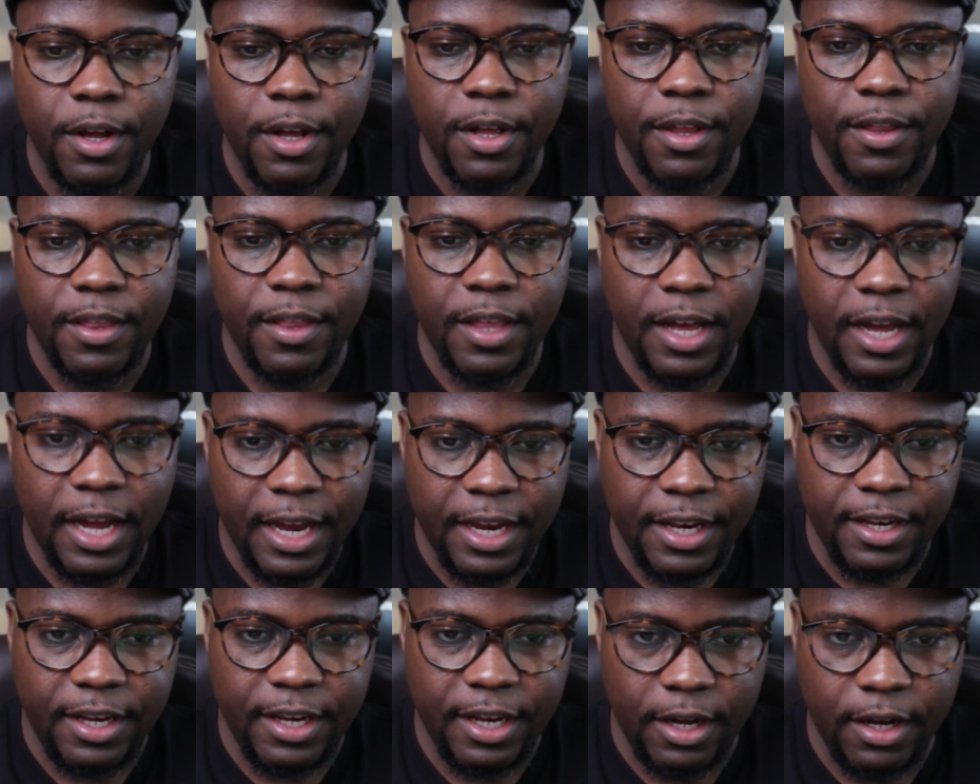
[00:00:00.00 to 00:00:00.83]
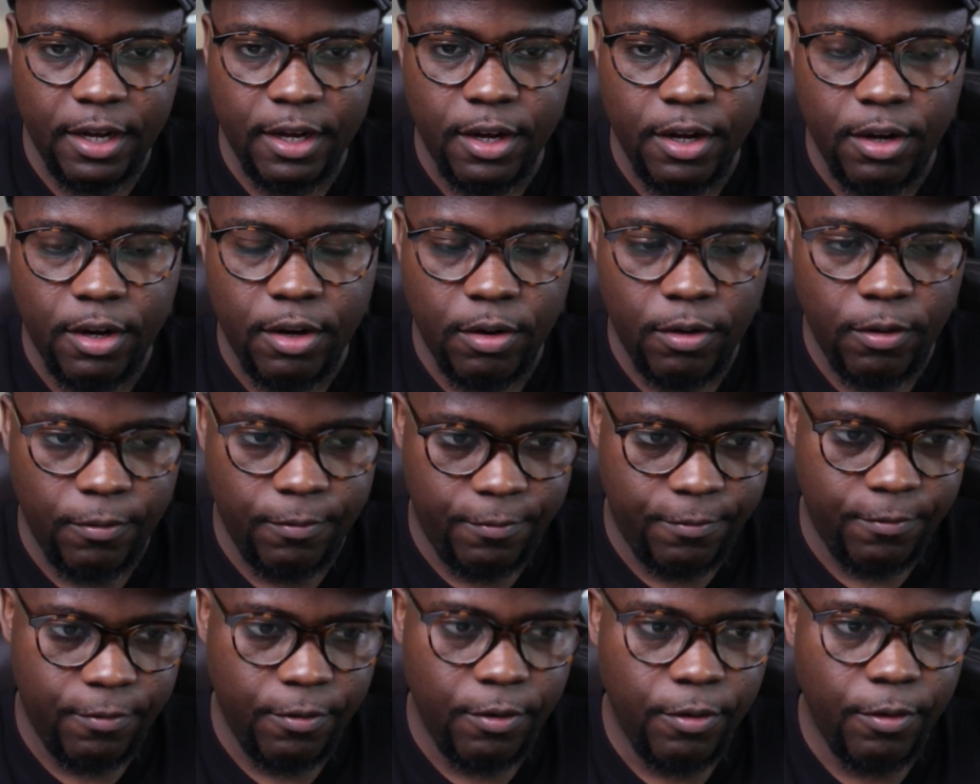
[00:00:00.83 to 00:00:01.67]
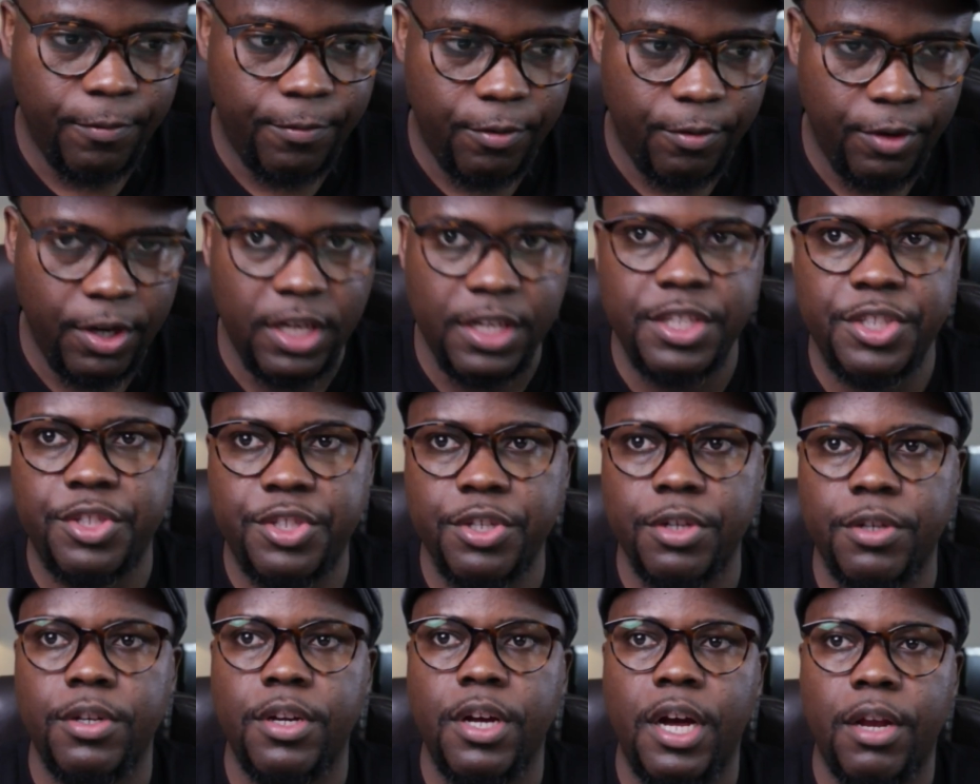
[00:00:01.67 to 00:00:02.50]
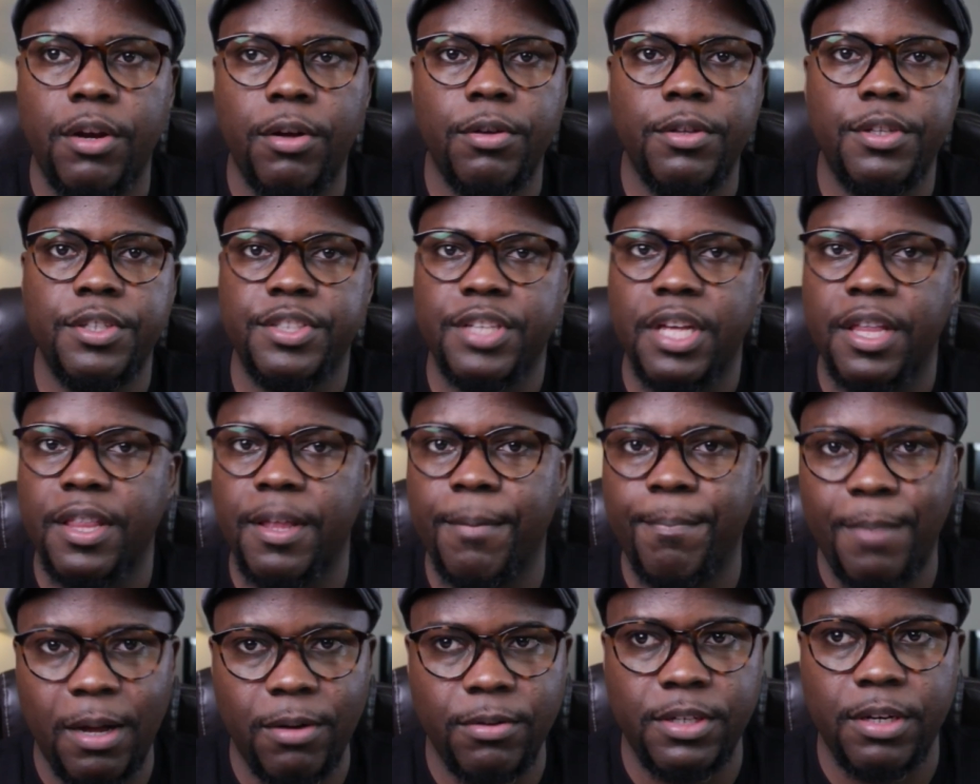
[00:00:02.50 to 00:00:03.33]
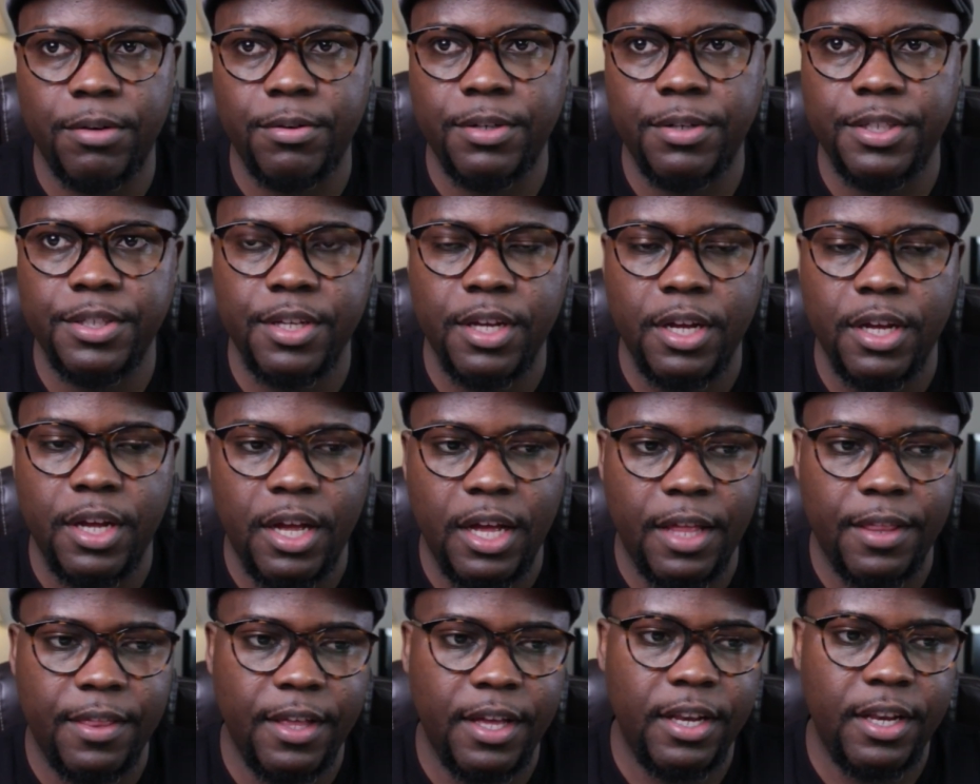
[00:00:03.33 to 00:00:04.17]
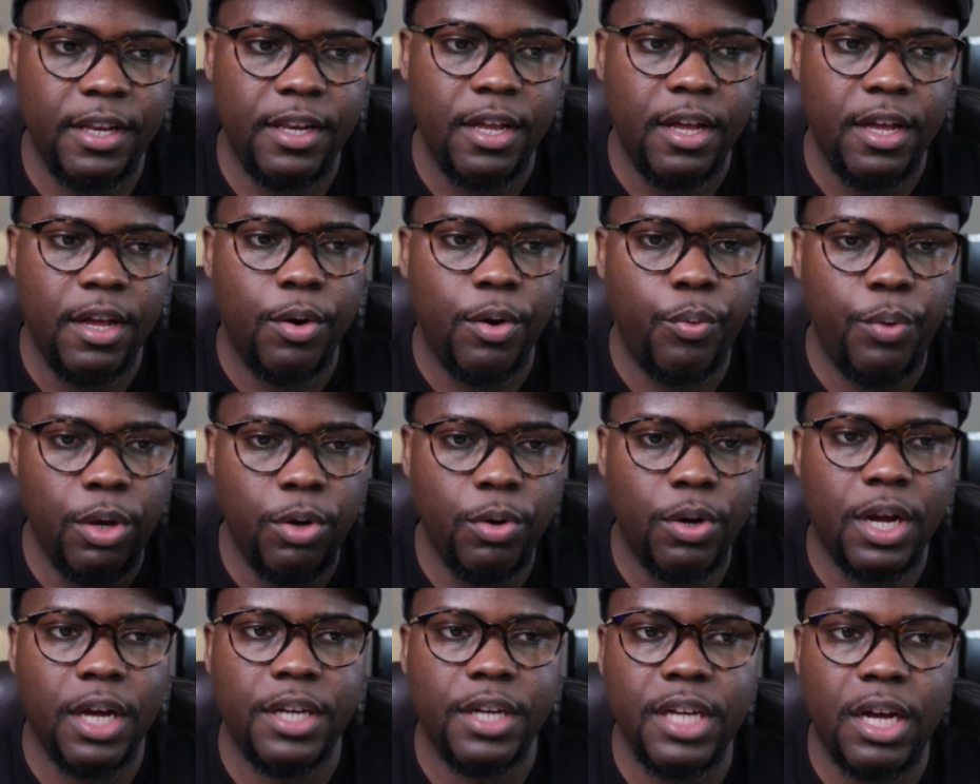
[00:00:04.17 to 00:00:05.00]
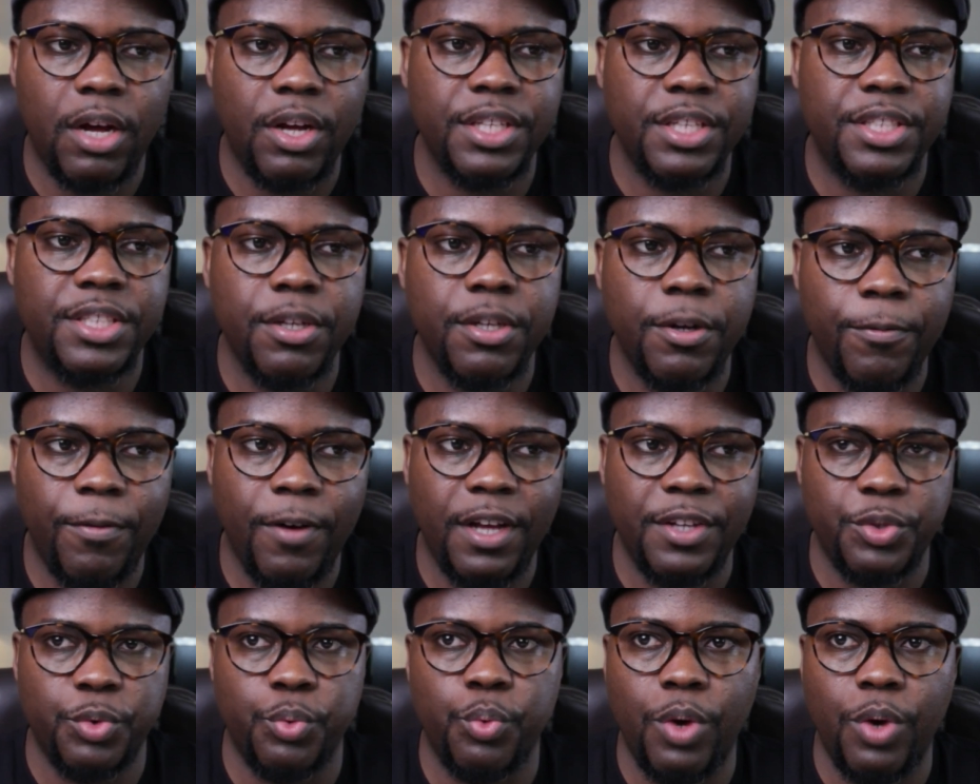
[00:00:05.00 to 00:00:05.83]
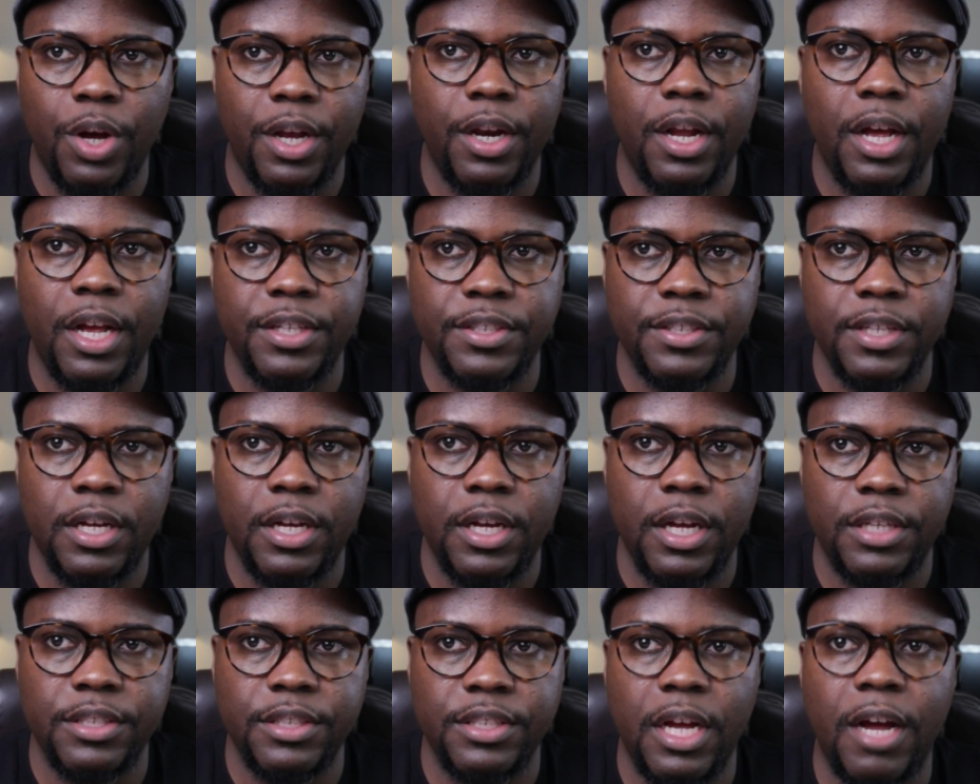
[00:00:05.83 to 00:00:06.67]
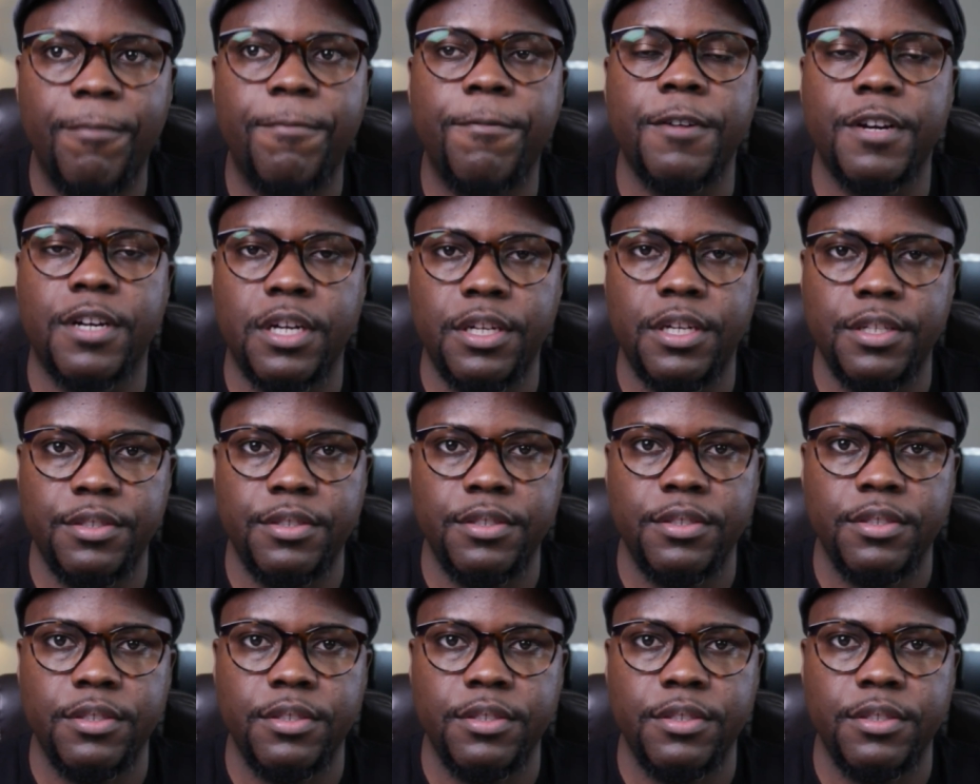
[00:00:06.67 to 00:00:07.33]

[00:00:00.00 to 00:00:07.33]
the idea of religion, and all these other boundaries, and then we look at ourselves as one, as Africans.